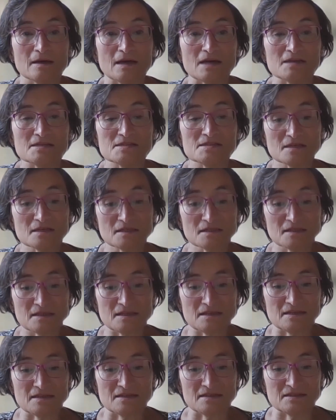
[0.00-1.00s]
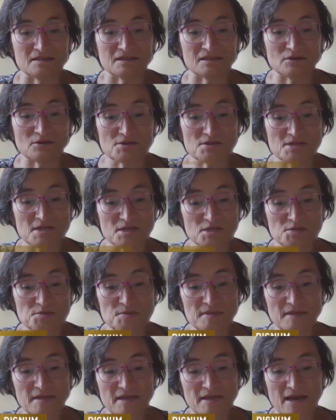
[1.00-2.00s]
I think the
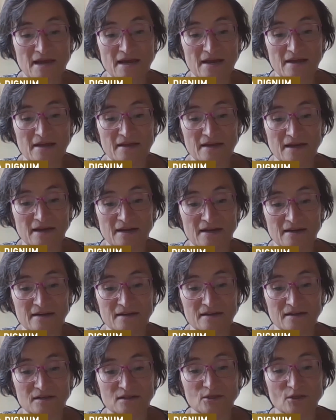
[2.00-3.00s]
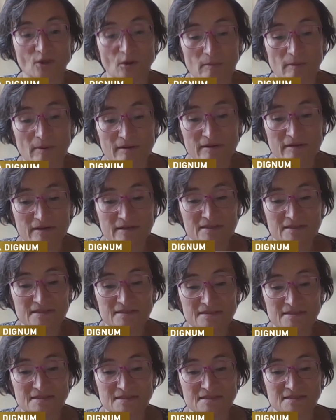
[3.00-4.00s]
concerns with AI are global, and
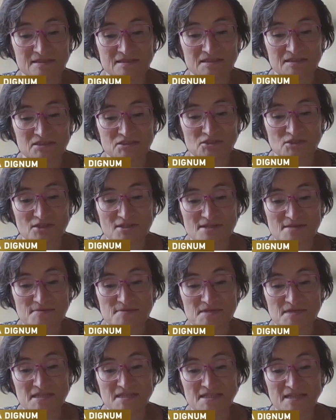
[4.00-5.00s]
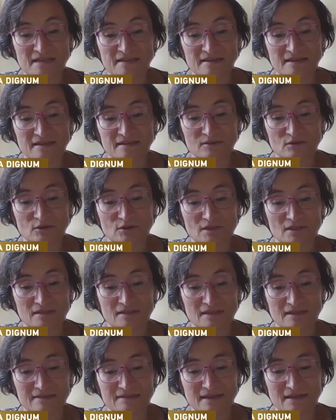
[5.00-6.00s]
it's not something
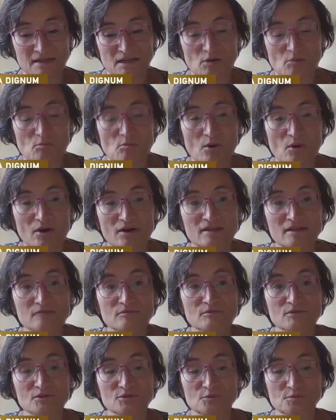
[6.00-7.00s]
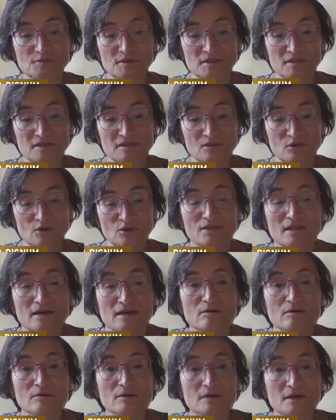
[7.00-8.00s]
that they know more than what we don't
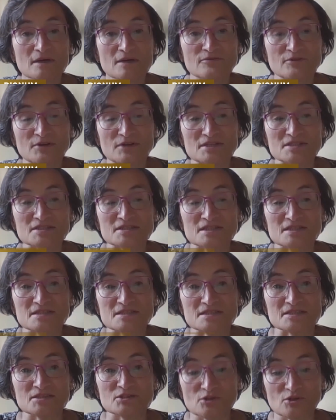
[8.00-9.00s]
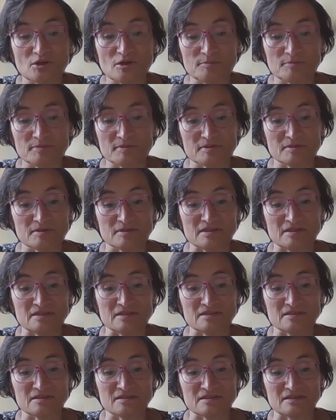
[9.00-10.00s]
know. For instance, in Europe,
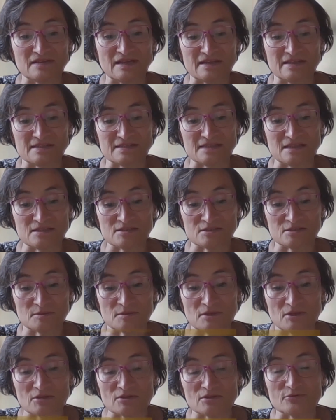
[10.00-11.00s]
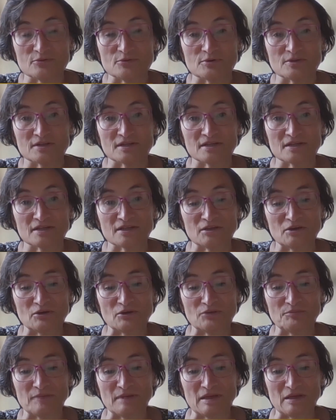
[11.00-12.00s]
there is also a lot of work
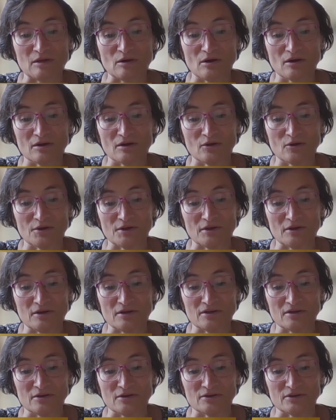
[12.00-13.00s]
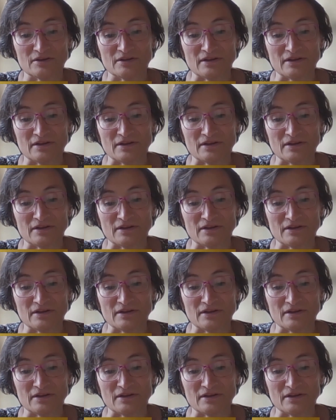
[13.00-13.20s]
going on